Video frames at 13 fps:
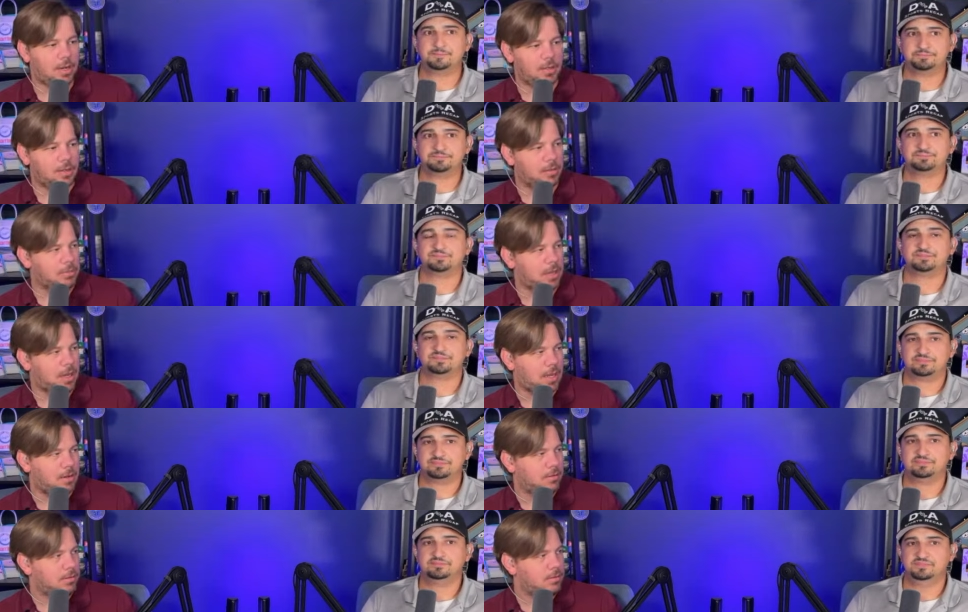Speaker 1: in the NBA.
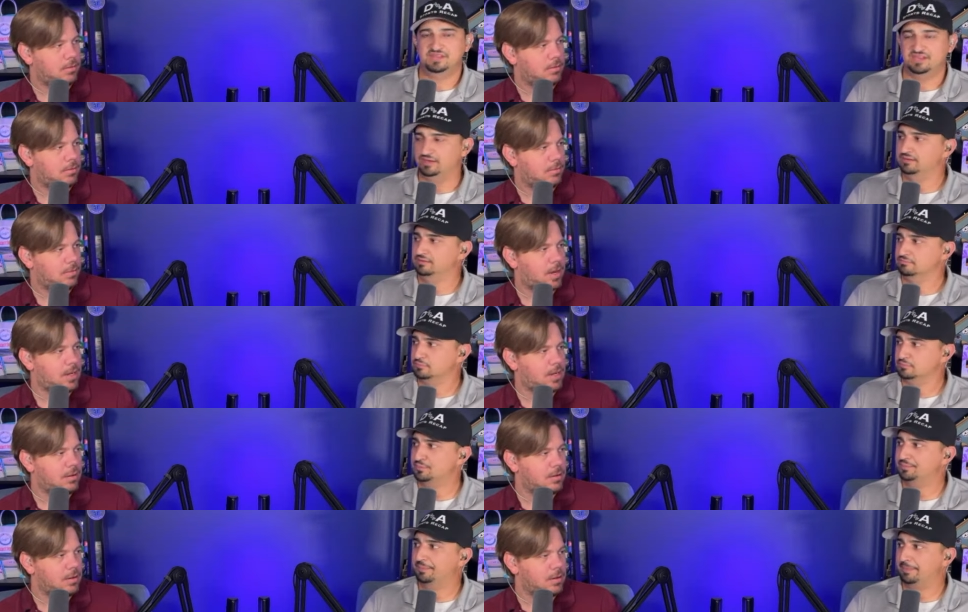Yeah.
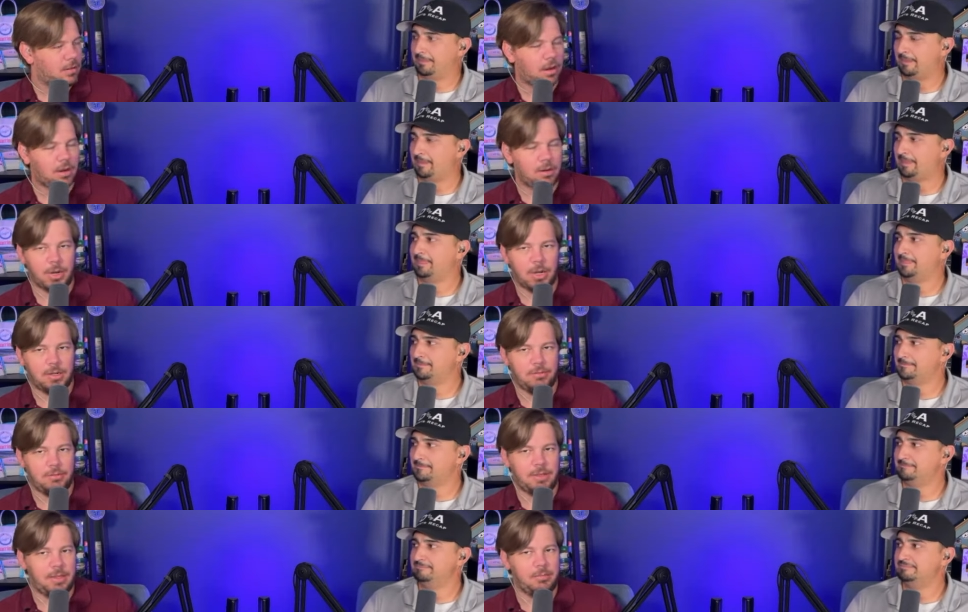Right. Lauri
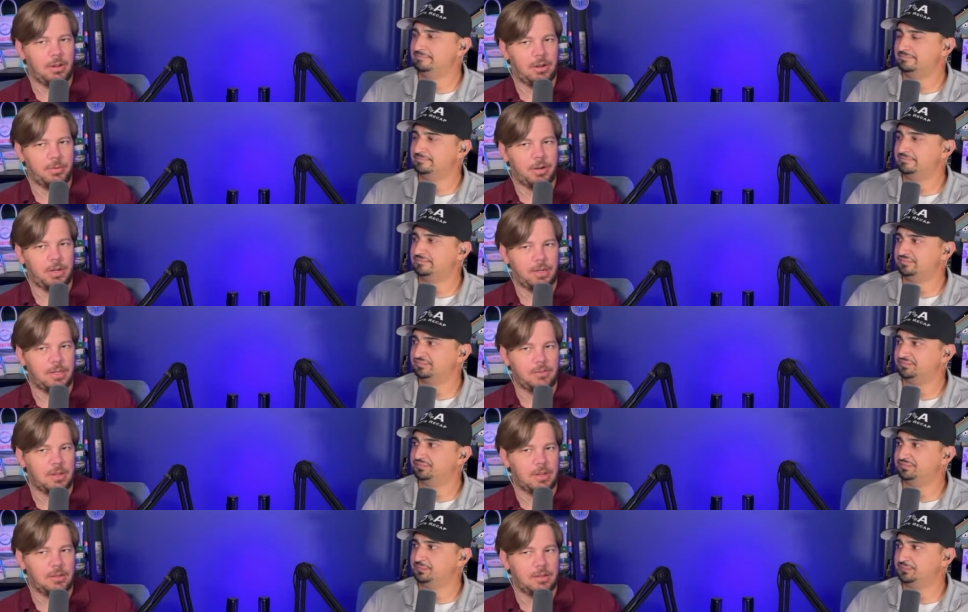Markkanen, if they keep Lauri Markkanen,
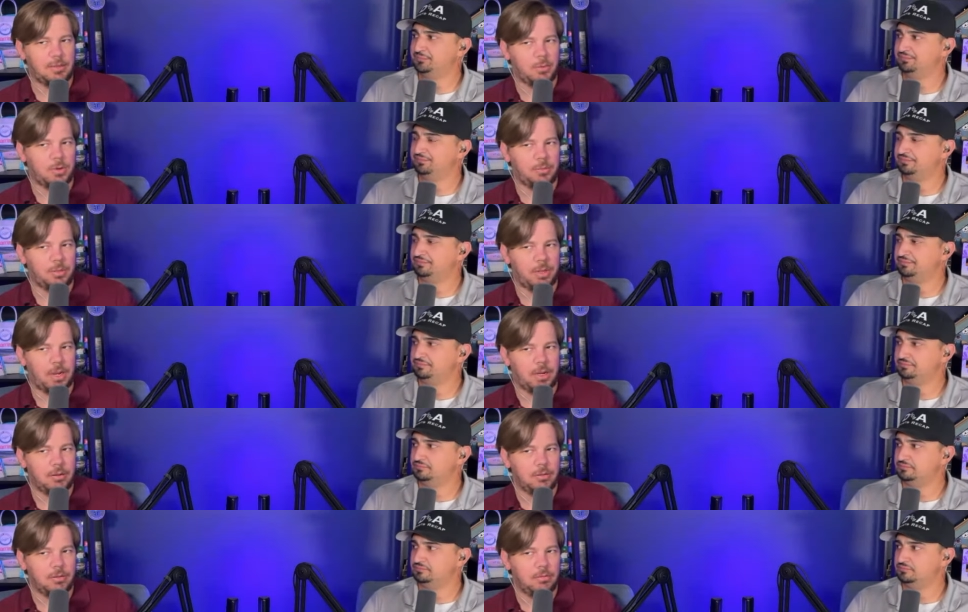he's not a top 20
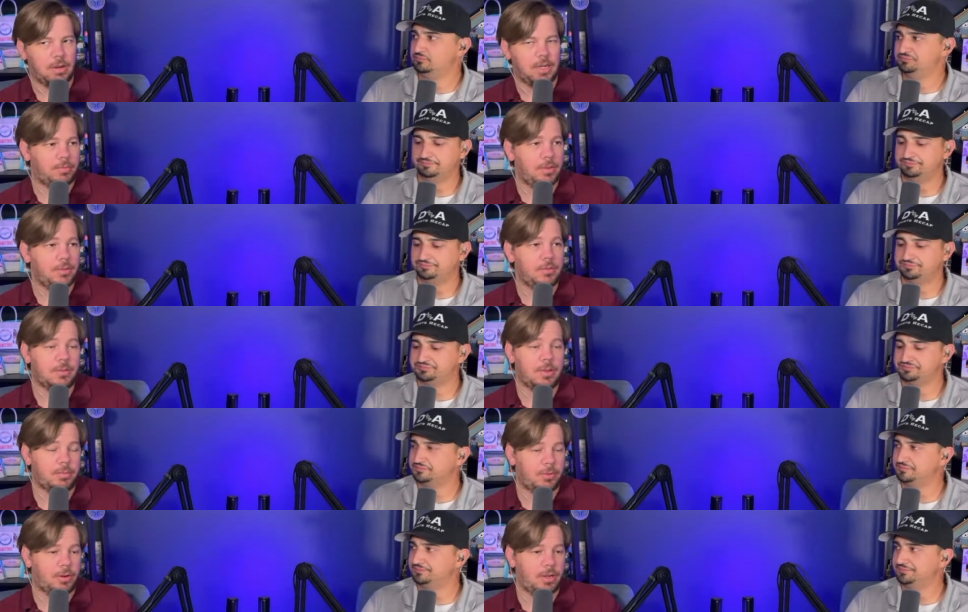player, right? He's a
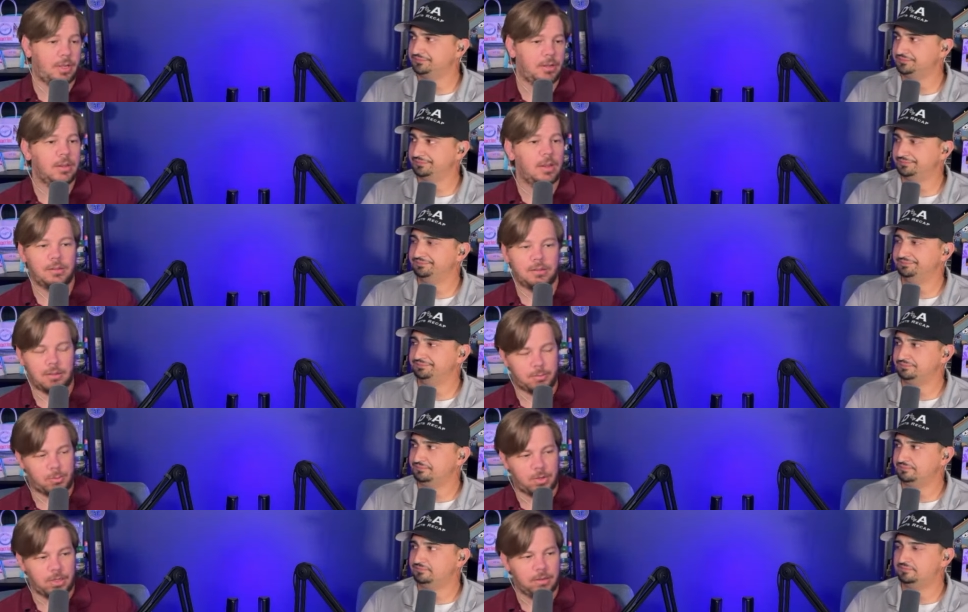top 30, not a
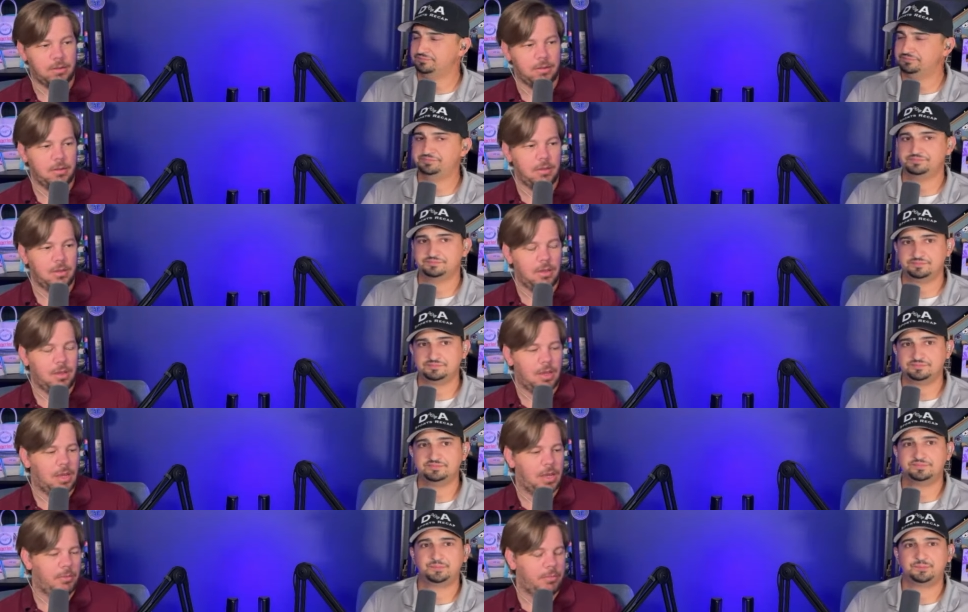top 20.
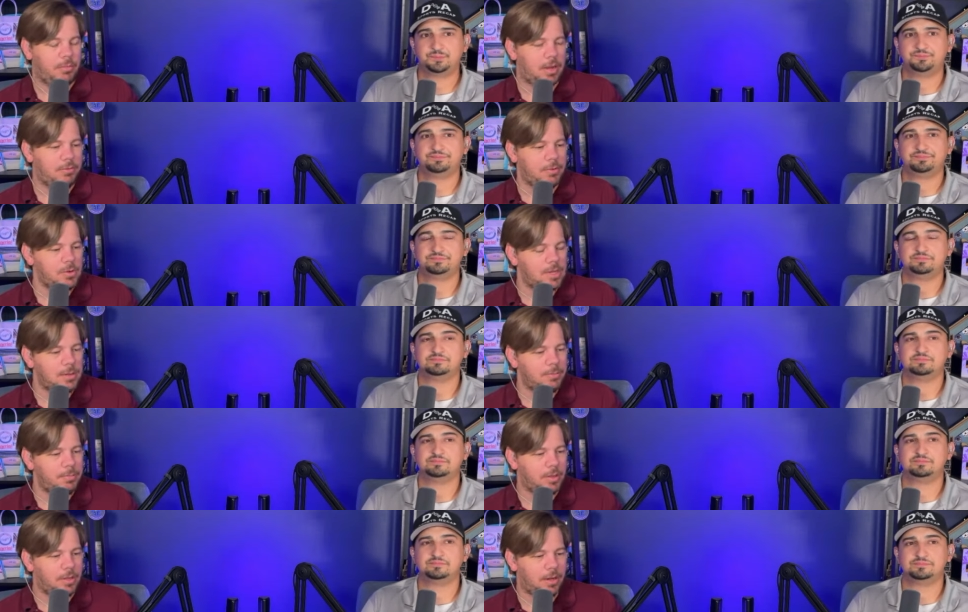Uh, but if you
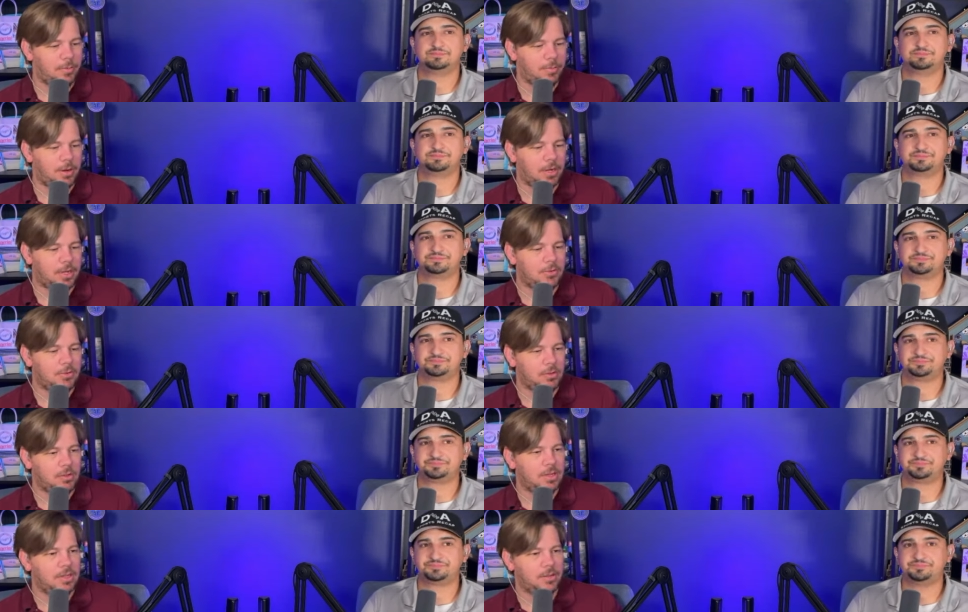keep Lauri Markkanen, you
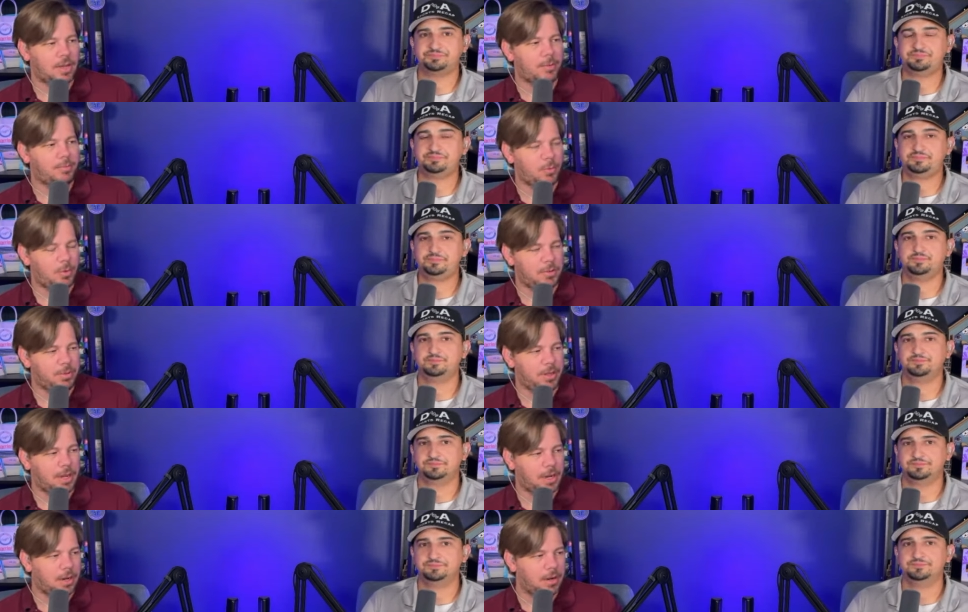still need a top 20
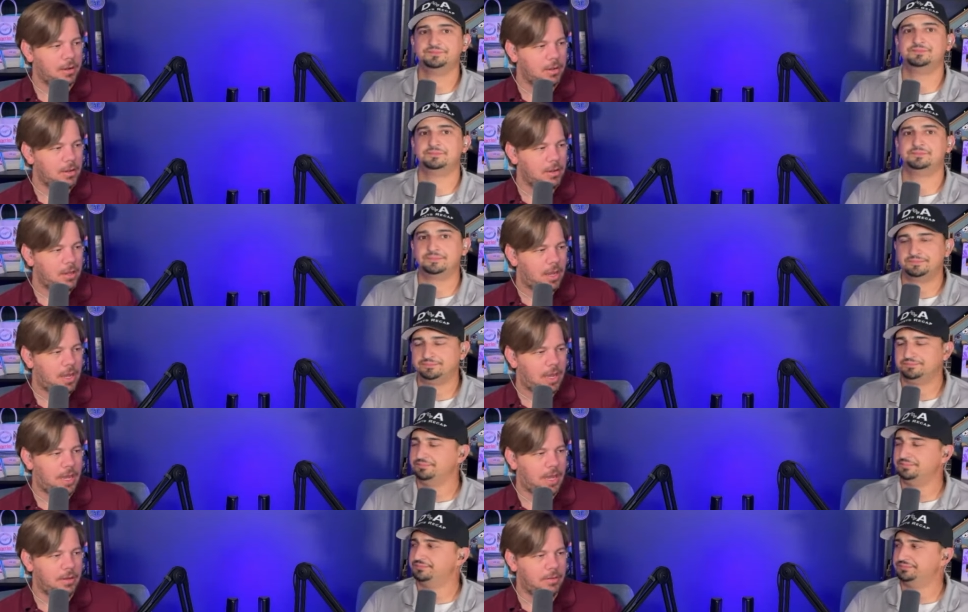player. And